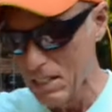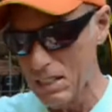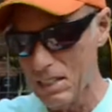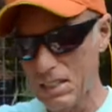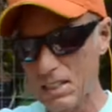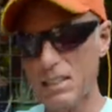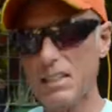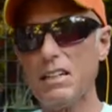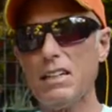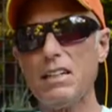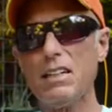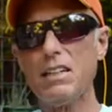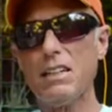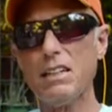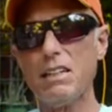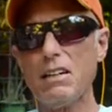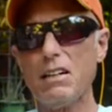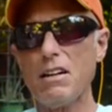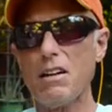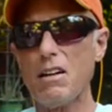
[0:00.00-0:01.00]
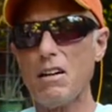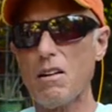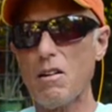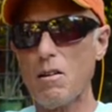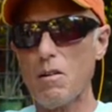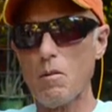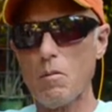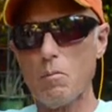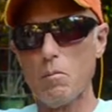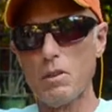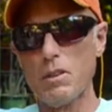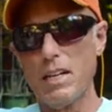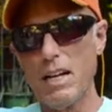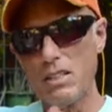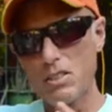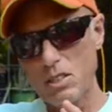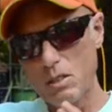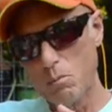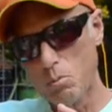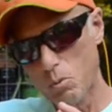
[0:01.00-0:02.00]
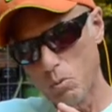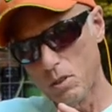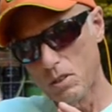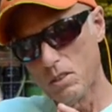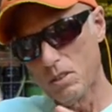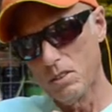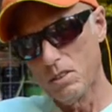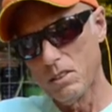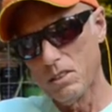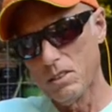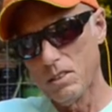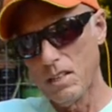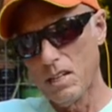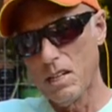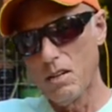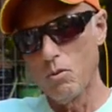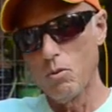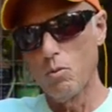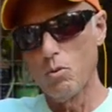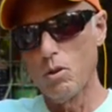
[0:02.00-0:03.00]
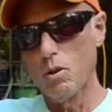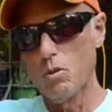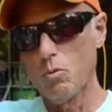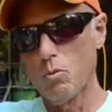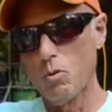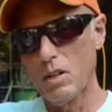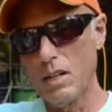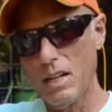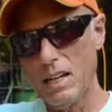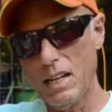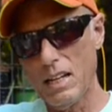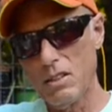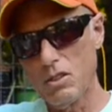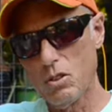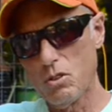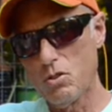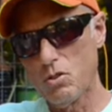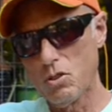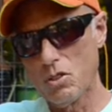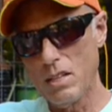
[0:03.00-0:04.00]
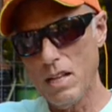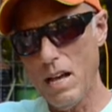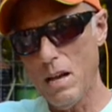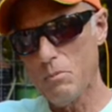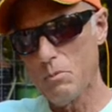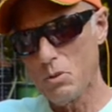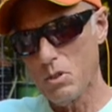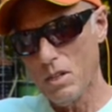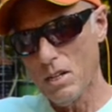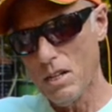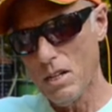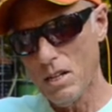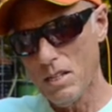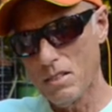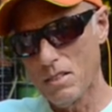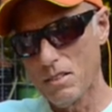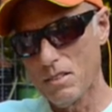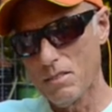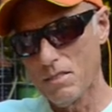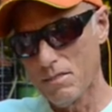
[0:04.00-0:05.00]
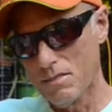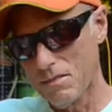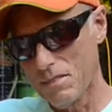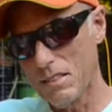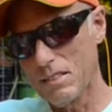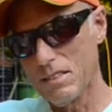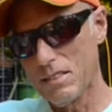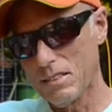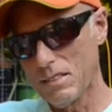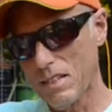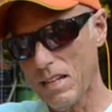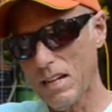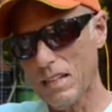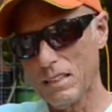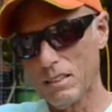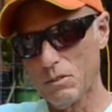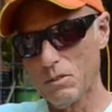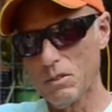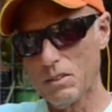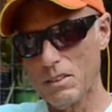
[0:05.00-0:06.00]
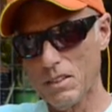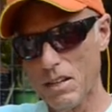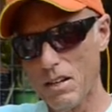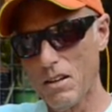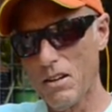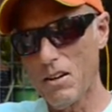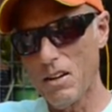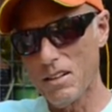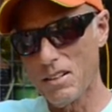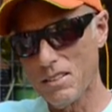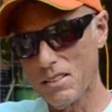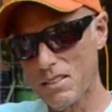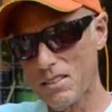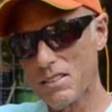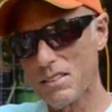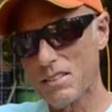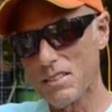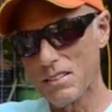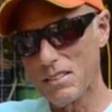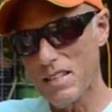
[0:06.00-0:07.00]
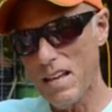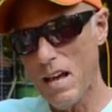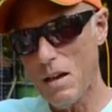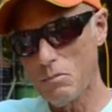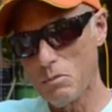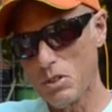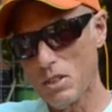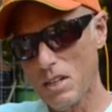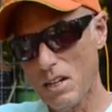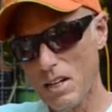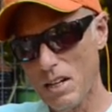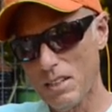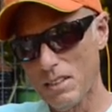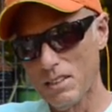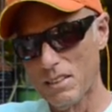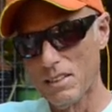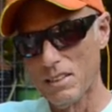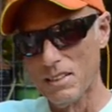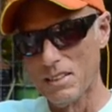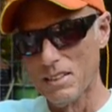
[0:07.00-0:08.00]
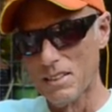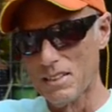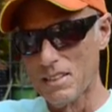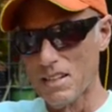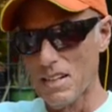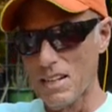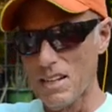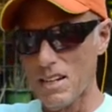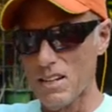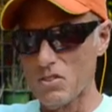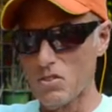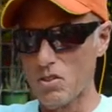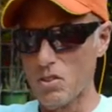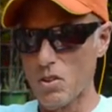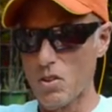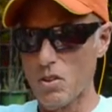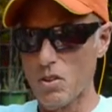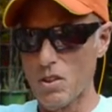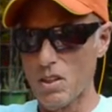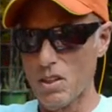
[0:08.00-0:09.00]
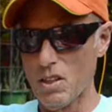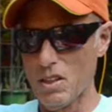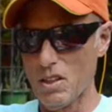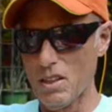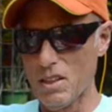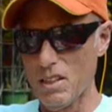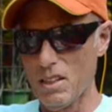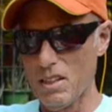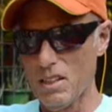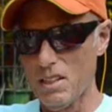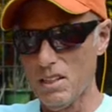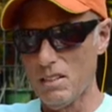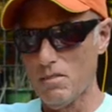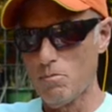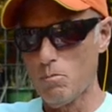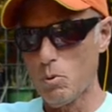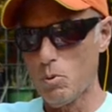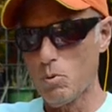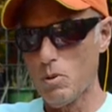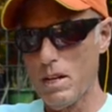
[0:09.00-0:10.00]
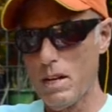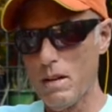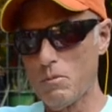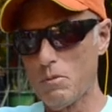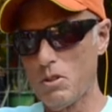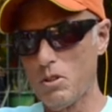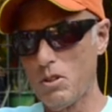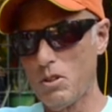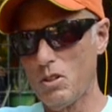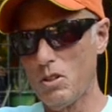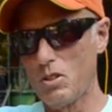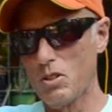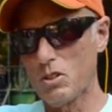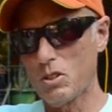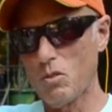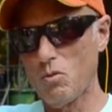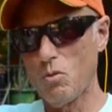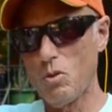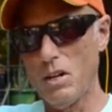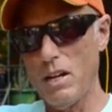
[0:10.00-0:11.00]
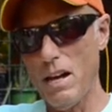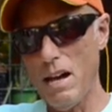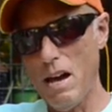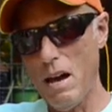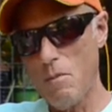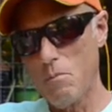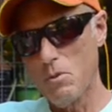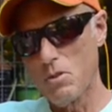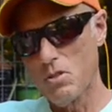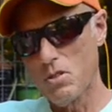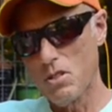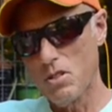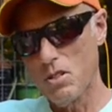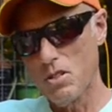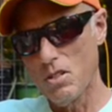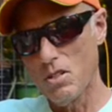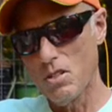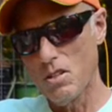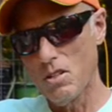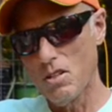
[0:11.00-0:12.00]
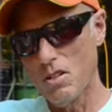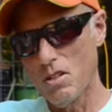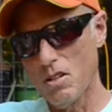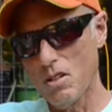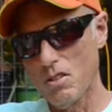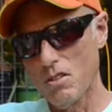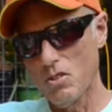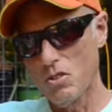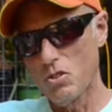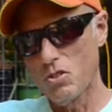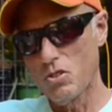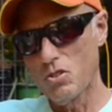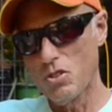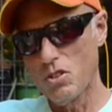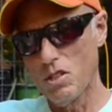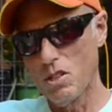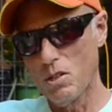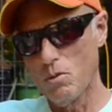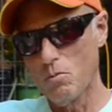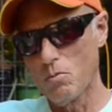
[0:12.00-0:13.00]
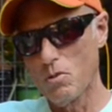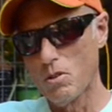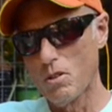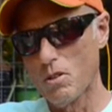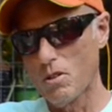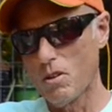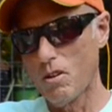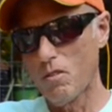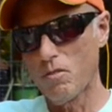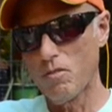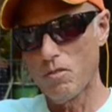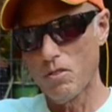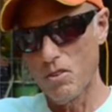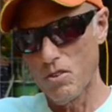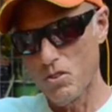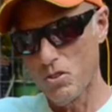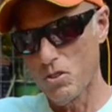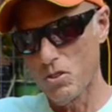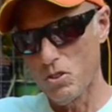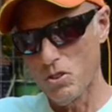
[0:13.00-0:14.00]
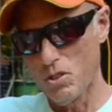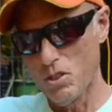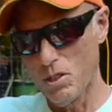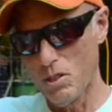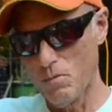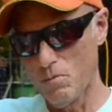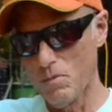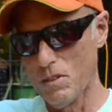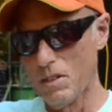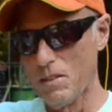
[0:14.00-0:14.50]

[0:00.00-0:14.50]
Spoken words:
But that's in parentheses now. When I do snapshots, that's exactly what they are. This is a snapshot. And so the parameters of what happens here on this trip are for this trip.